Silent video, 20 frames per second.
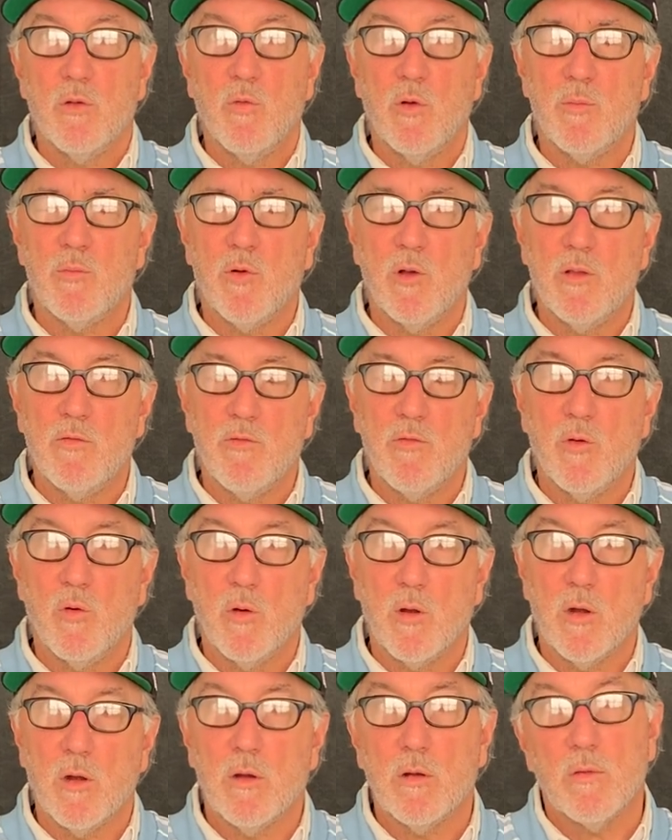
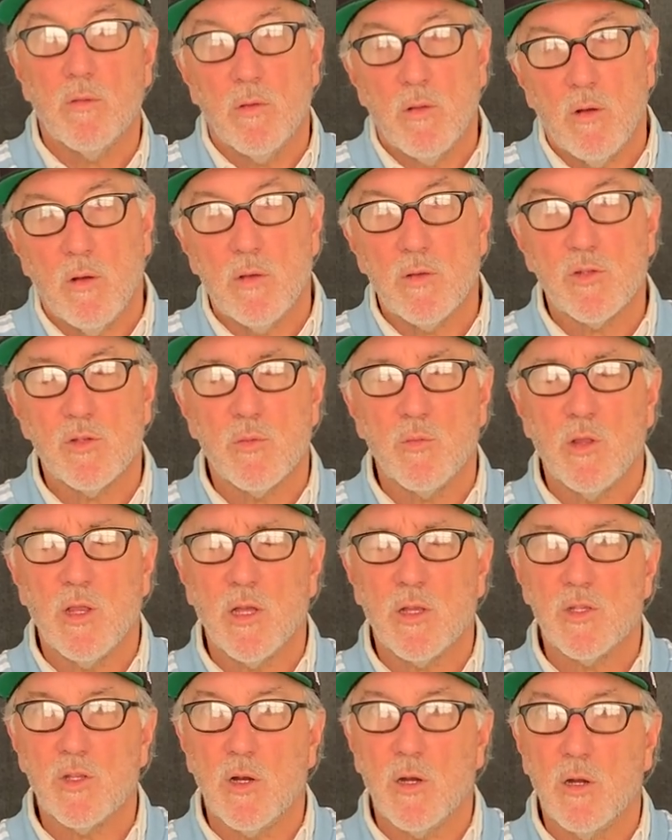1.4, all
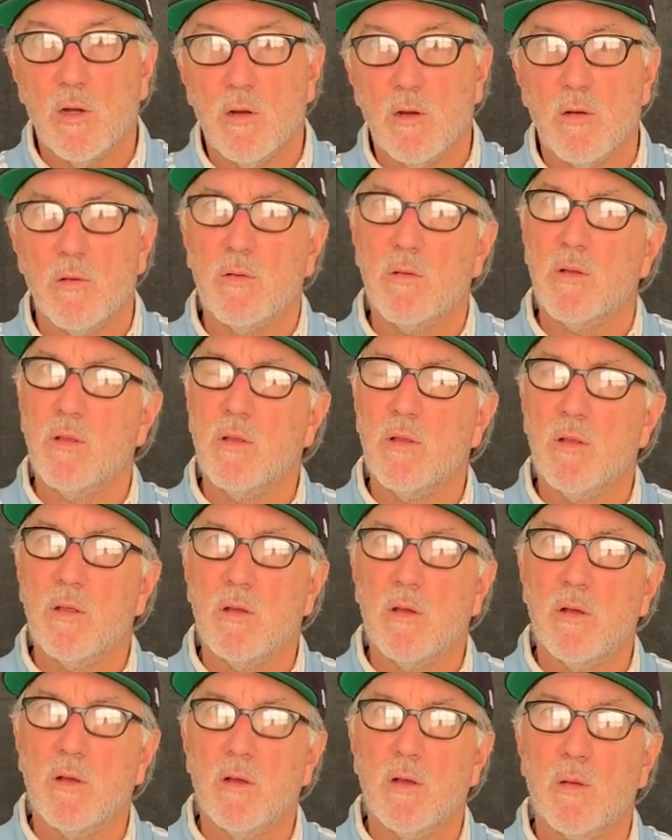Summilux are, or
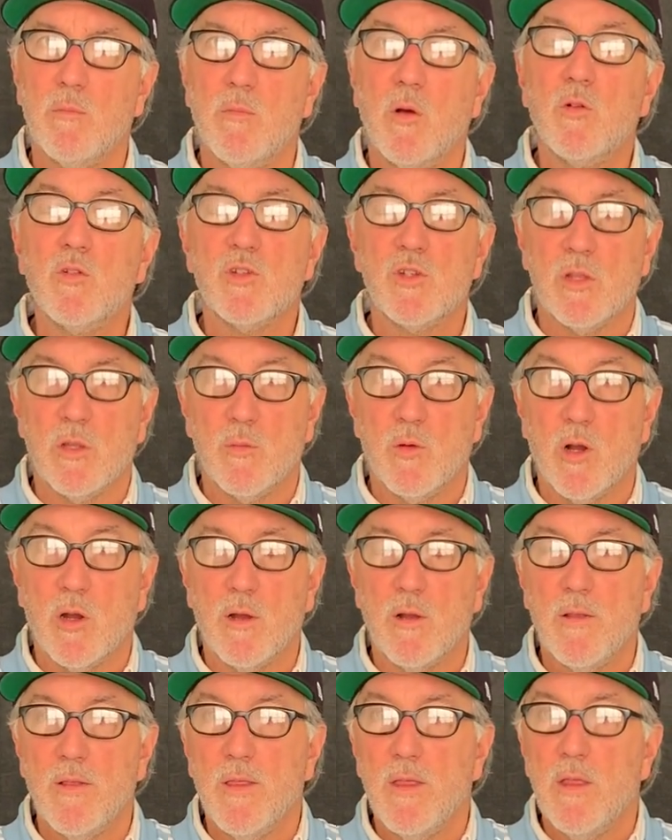most of them
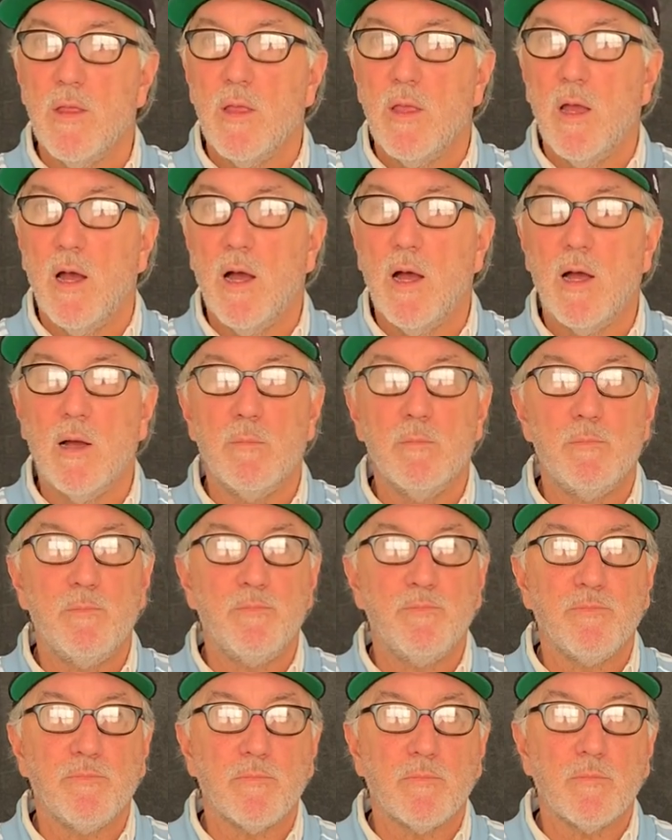are,
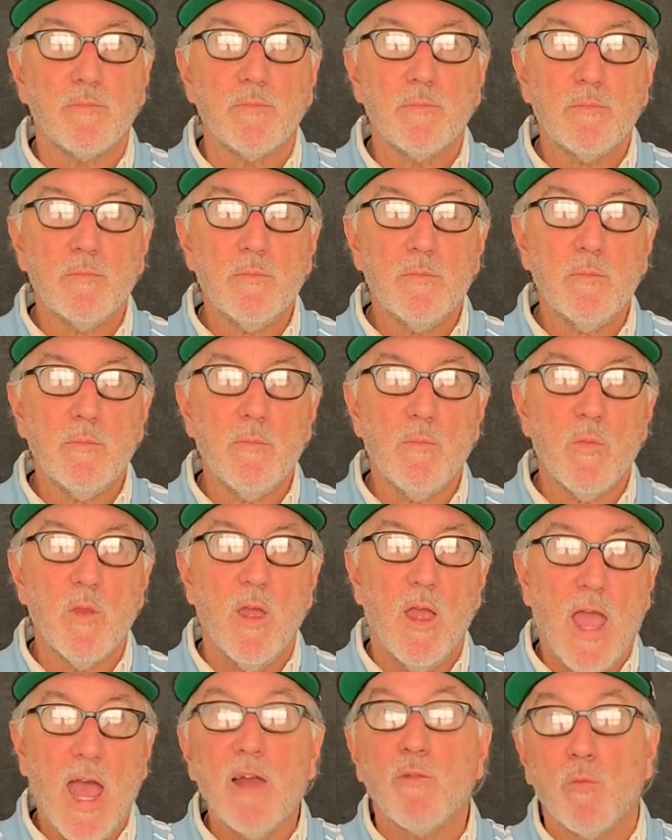
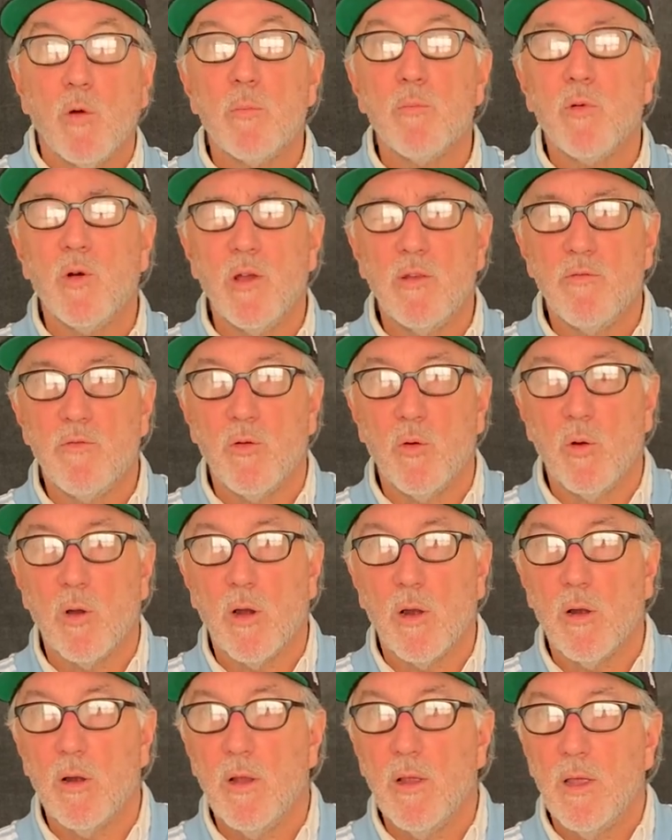at
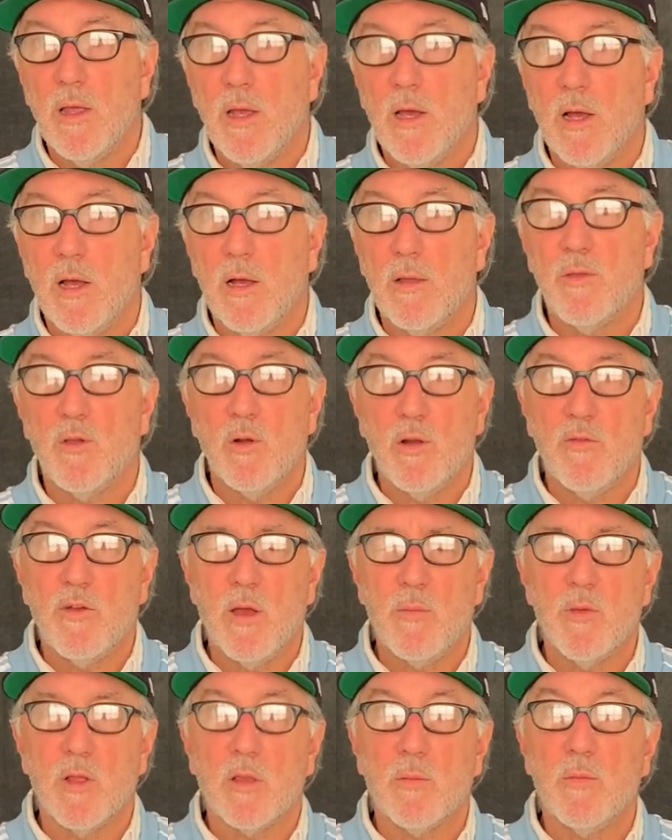1.4,
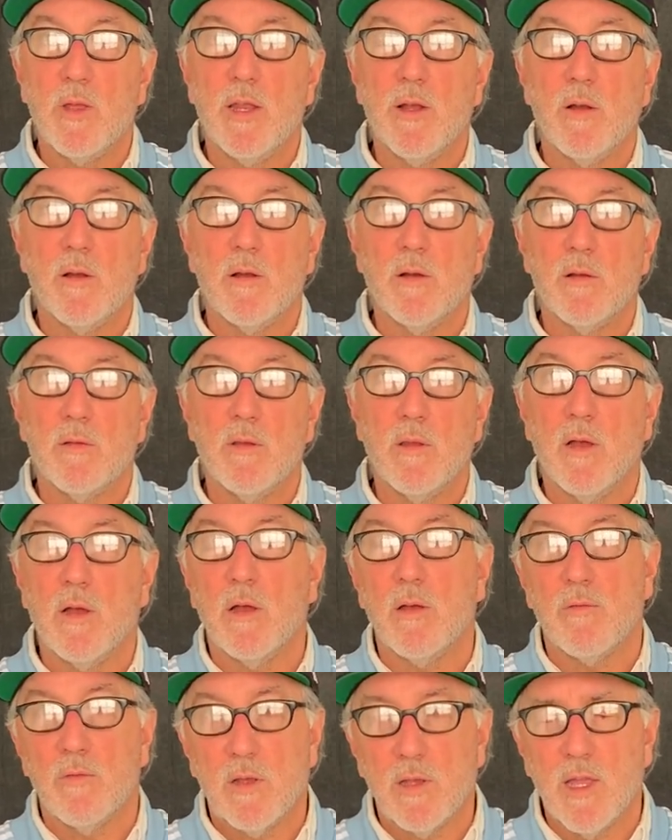35 millimeter,
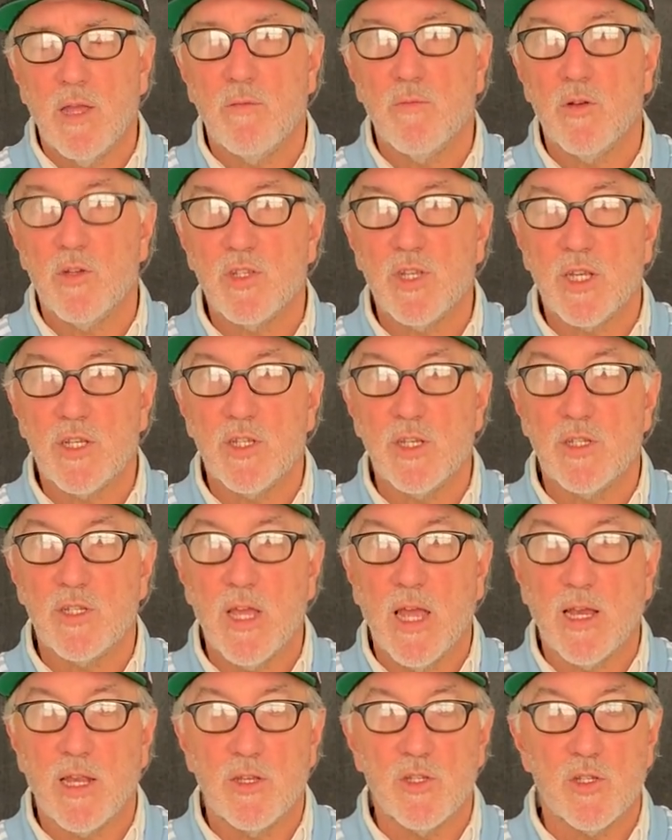again for 60
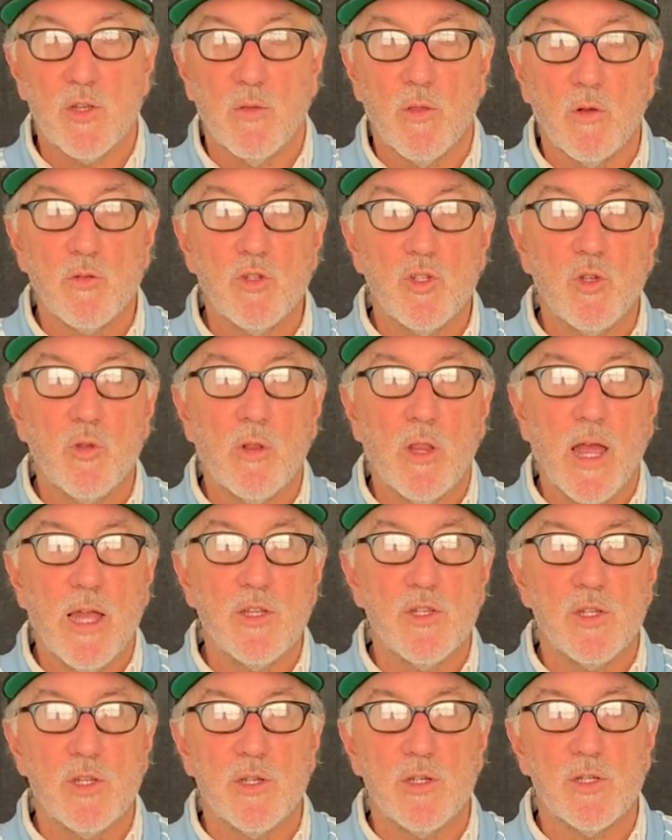seconds. So those two
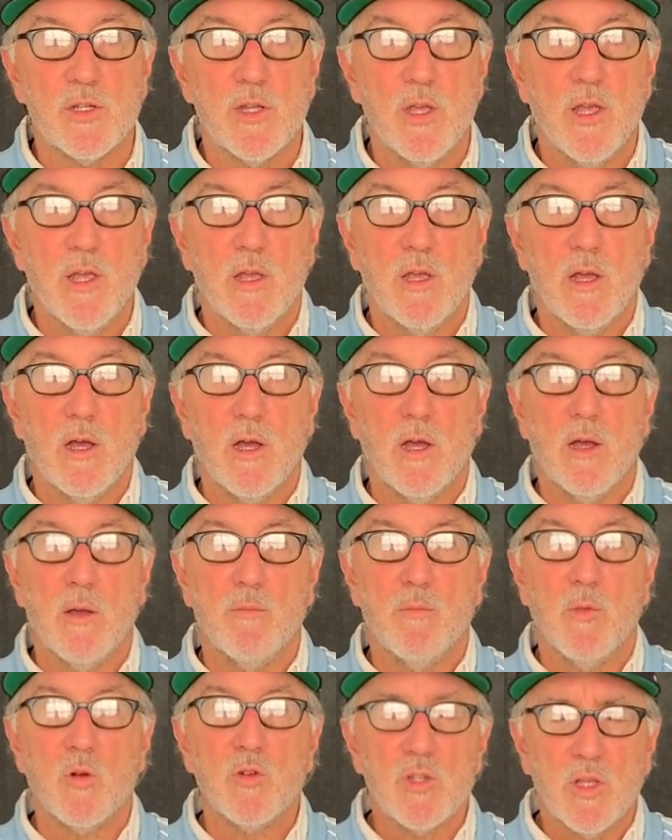lenses,
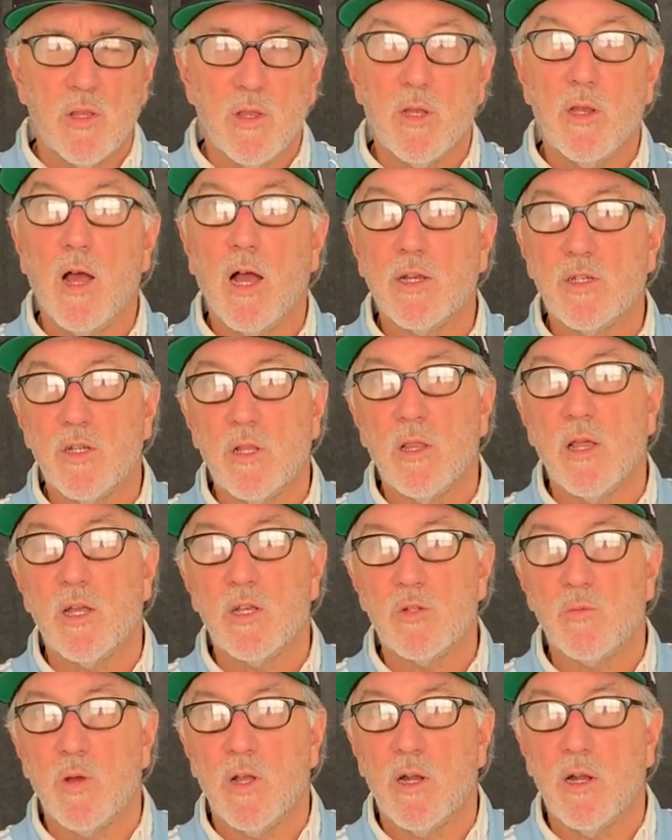most of the
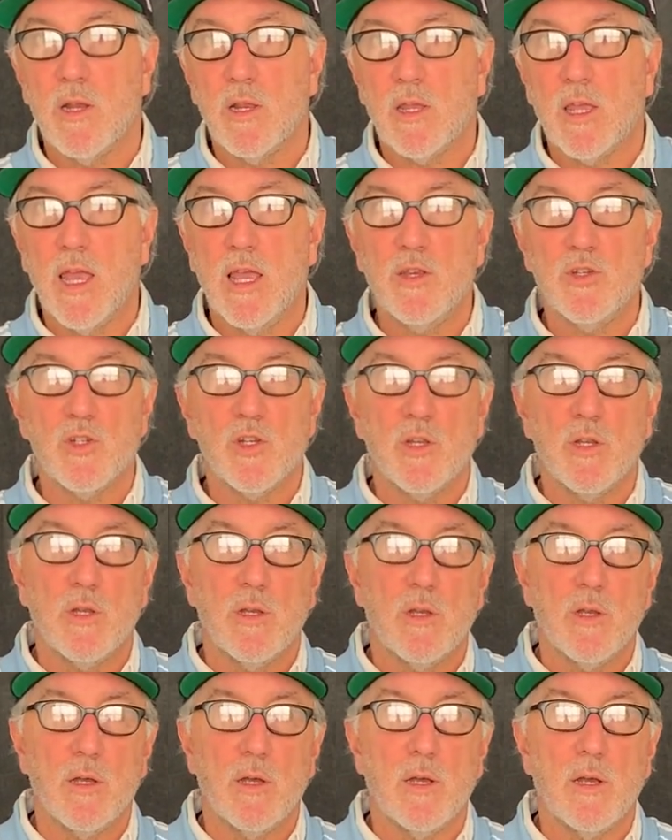Noctilux, but on occasion,